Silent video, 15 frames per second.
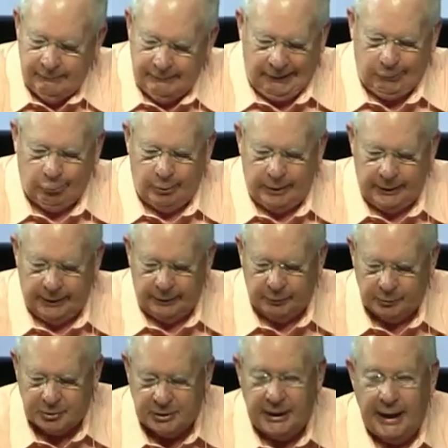Not quite
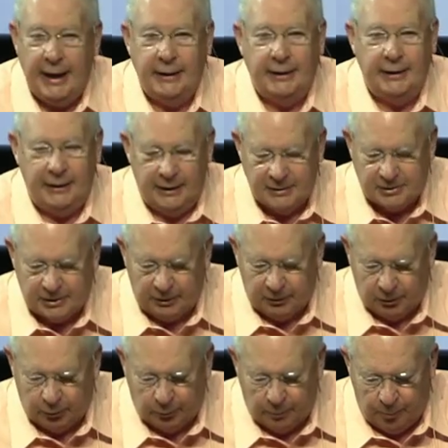understanding this, the
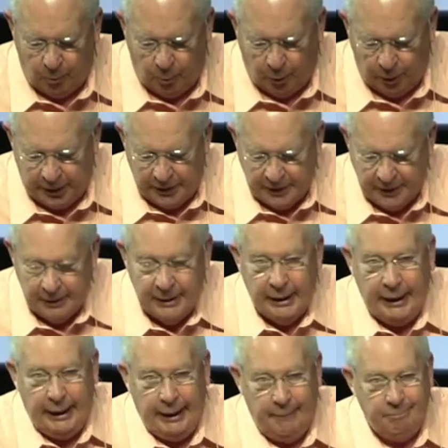little boy
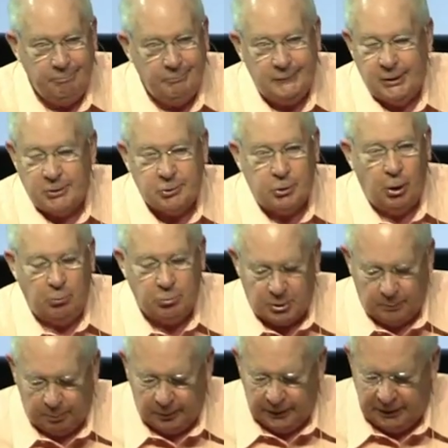um, just chose
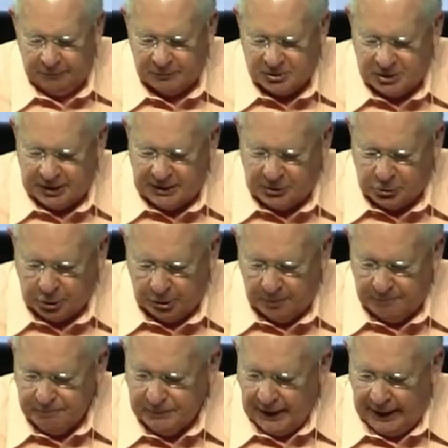to believe his
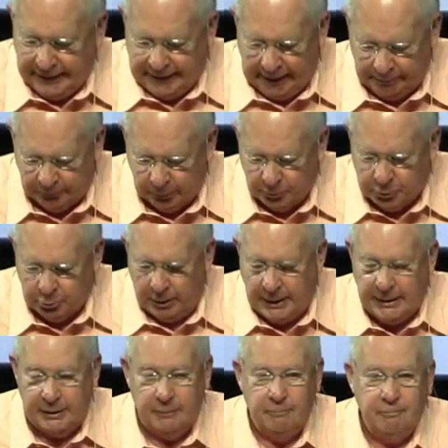teacher and kept on
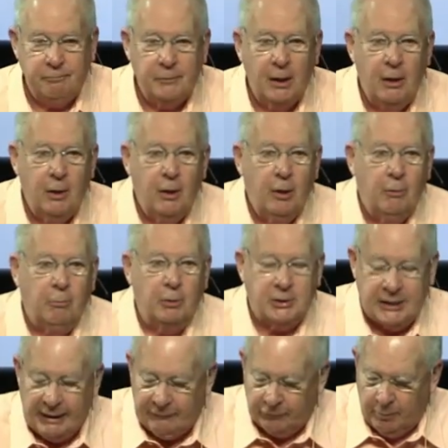training. Well,
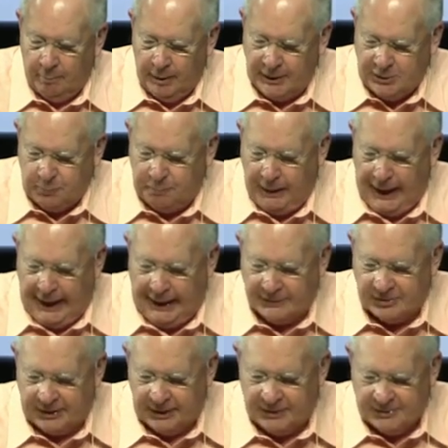several months
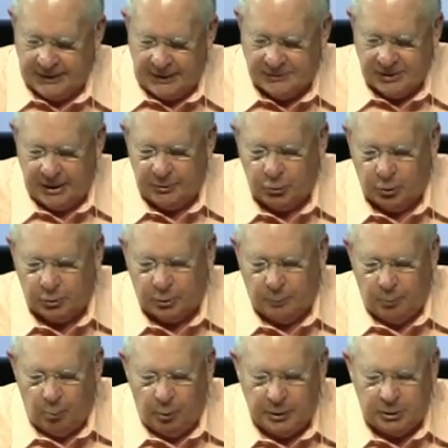passed, and sensei took
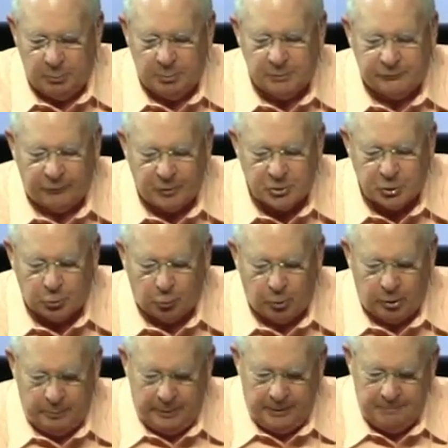the boy to his first
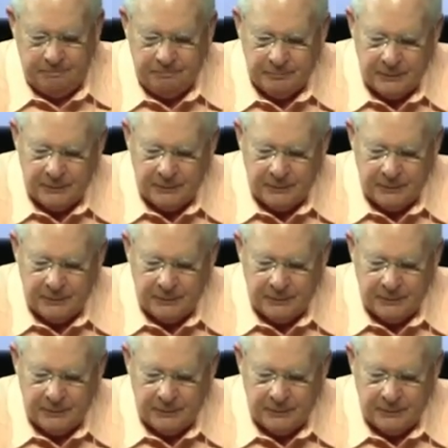tournament.